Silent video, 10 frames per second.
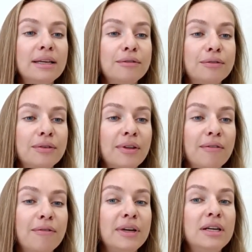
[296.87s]
if
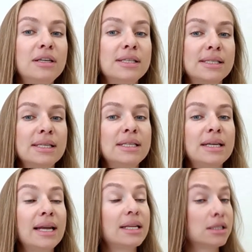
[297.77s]
the figures
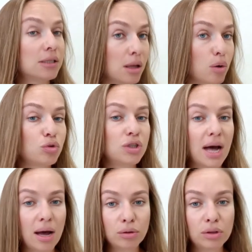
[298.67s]
indicate a
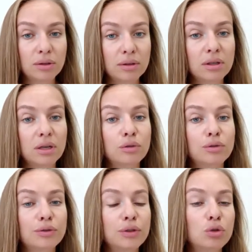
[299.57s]
slowdown in the
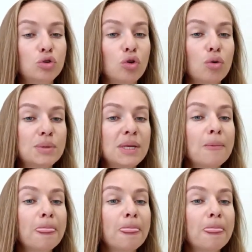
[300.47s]
growth of new jobs.